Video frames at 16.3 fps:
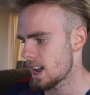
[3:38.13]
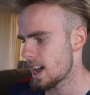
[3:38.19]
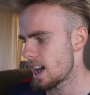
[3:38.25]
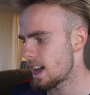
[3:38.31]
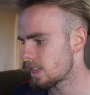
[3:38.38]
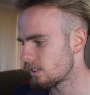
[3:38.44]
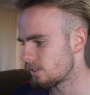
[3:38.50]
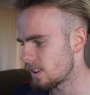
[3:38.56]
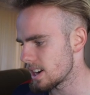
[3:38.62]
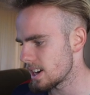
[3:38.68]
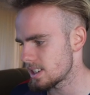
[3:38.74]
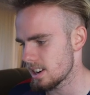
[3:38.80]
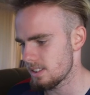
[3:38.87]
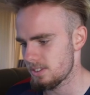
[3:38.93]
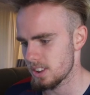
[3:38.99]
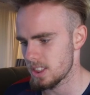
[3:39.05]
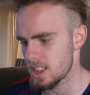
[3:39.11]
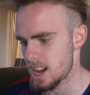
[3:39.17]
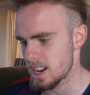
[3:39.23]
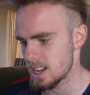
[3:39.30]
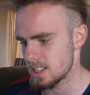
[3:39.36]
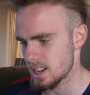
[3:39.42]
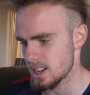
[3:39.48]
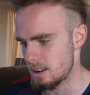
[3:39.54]
and the reason for that
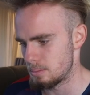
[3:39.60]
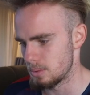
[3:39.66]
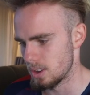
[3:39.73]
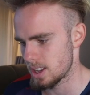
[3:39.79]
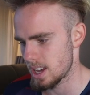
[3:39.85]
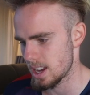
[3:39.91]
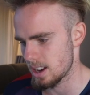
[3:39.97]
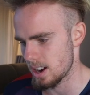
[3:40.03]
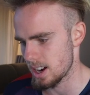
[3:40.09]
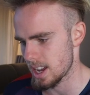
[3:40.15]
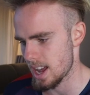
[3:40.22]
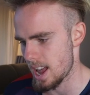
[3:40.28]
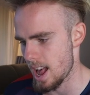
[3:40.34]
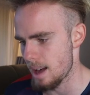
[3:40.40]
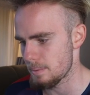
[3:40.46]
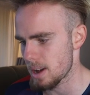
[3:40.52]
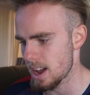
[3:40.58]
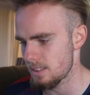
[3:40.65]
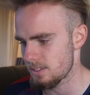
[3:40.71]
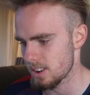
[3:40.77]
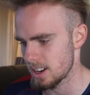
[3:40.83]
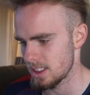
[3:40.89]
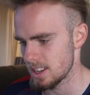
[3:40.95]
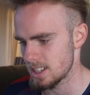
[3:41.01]
is I'm looking, okay, am I in
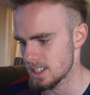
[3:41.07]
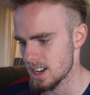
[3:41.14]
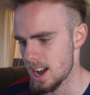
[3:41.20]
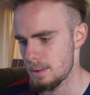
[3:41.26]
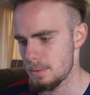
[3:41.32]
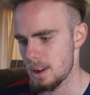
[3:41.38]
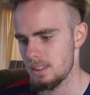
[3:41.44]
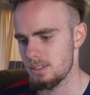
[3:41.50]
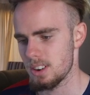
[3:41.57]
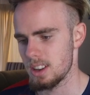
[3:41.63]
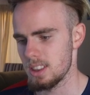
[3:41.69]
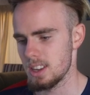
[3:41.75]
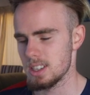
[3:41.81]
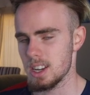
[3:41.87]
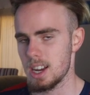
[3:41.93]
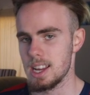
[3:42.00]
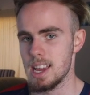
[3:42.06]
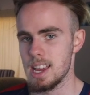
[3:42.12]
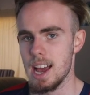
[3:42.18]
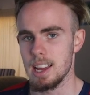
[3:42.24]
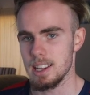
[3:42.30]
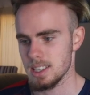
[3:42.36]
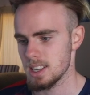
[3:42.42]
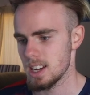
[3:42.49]
front of this guy? Am I in front of this guy?
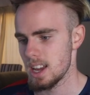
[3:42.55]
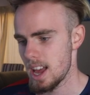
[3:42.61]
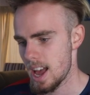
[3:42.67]
Yes.